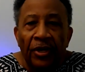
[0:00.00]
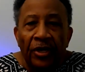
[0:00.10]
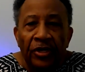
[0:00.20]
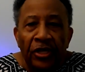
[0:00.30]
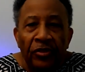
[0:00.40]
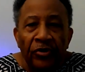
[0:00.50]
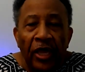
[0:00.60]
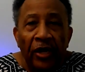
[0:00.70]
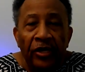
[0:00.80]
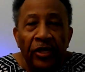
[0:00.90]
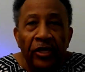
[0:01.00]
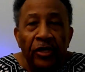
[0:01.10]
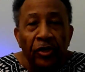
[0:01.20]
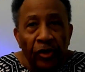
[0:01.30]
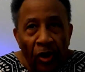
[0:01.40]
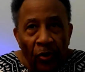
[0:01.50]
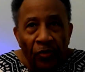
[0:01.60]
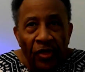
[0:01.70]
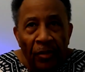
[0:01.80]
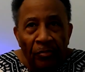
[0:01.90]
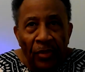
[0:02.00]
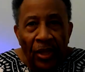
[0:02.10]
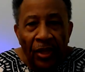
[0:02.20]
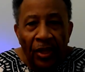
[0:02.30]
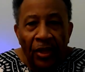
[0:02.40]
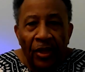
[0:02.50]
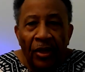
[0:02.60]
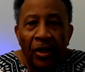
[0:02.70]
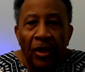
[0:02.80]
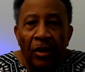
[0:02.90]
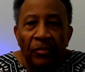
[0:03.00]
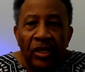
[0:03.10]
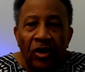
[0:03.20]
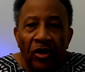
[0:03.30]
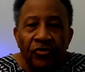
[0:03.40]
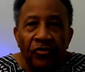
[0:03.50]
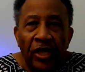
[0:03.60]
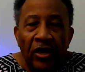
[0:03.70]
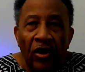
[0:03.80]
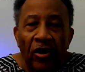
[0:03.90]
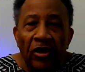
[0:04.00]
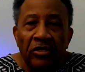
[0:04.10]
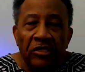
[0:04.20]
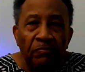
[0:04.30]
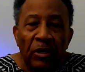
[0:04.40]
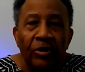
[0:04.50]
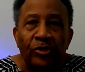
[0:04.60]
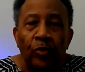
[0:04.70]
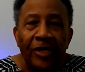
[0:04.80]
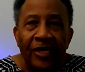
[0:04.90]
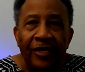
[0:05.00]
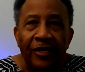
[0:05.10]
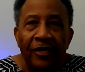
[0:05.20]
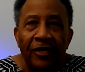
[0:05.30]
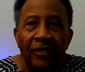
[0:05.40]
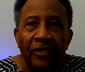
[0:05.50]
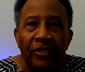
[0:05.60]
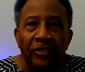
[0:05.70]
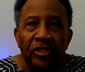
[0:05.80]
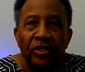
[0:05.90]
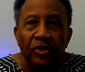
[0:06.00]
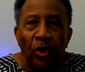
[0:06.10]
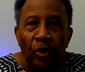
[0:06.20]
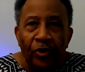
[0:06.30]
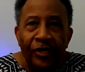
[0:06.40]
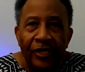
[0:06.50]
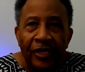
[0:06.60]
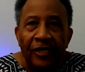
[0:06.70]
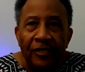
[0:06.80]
Neither can he know them, because they are spiritually discerned.